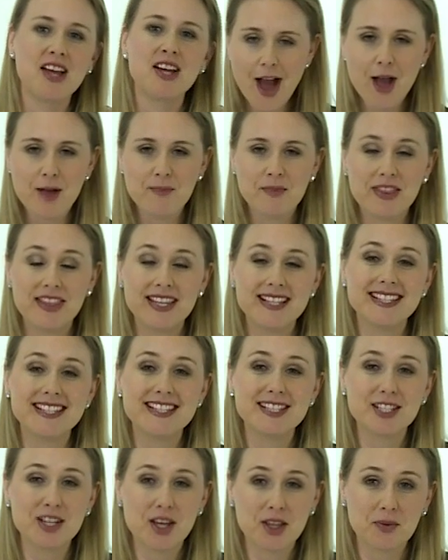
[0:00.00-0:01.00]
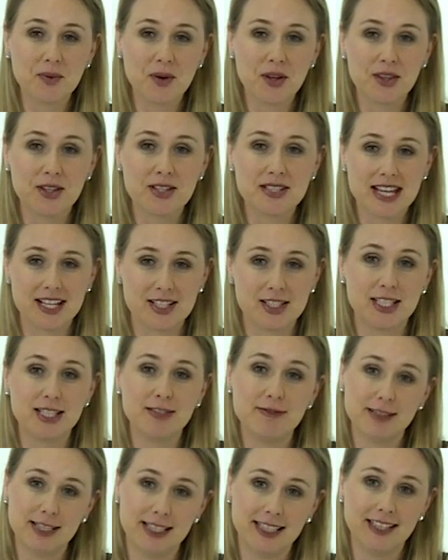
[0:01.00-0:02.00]
This is another one that's
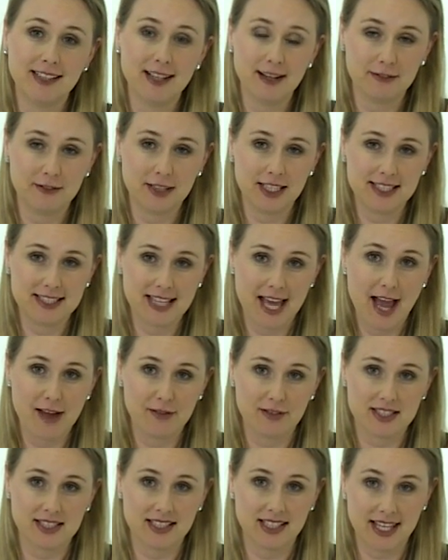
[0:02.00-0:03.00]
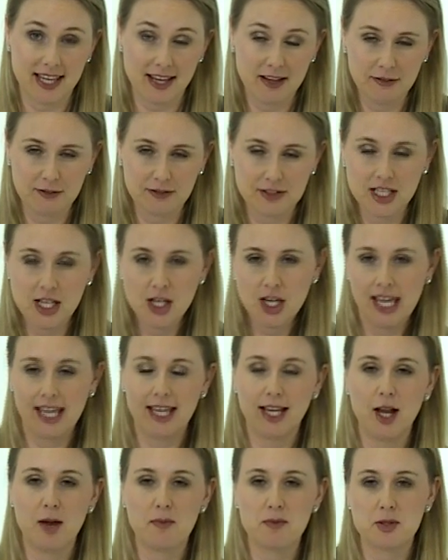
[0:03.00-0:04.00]
actually really lovely to have as a gift.
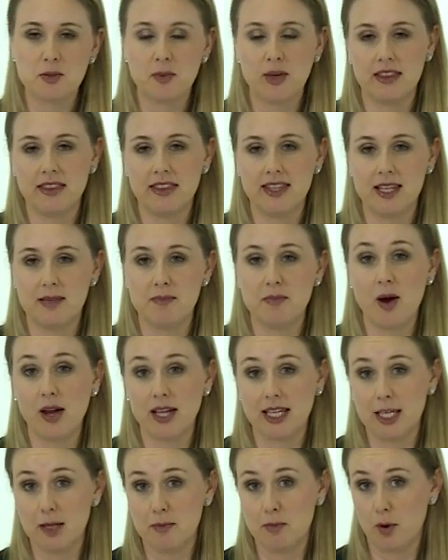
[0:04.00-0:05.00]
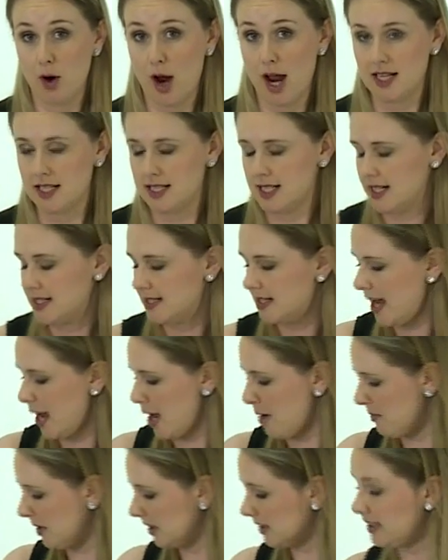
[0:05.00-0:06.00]
It comes with the Mikey branded
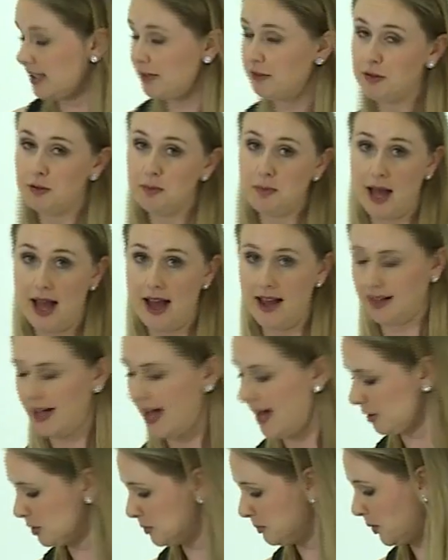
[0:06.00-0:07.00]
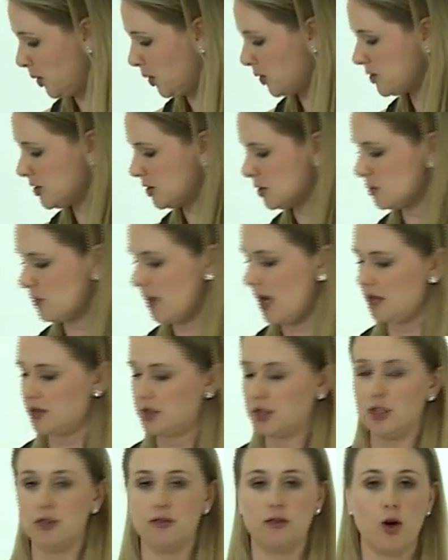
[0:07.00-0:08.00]
gift bag and box as well.
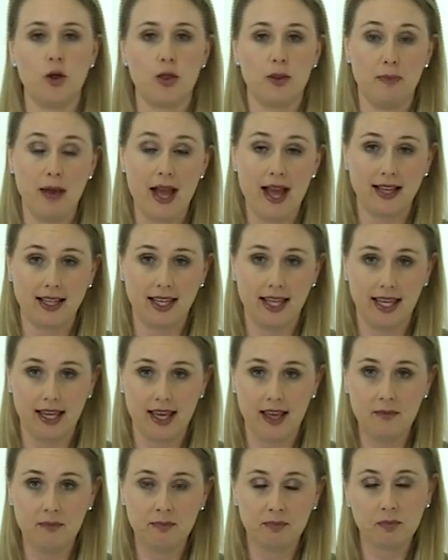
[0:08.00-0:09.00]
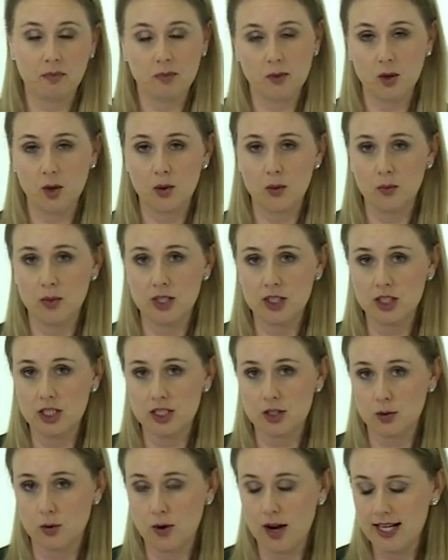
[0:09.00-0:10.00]
So you've got the bag here, which
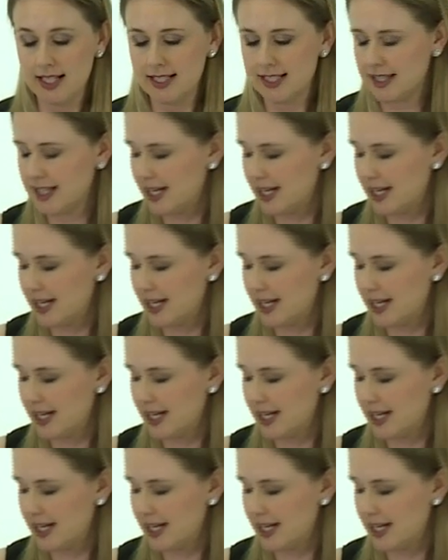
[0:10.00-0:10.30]
is great.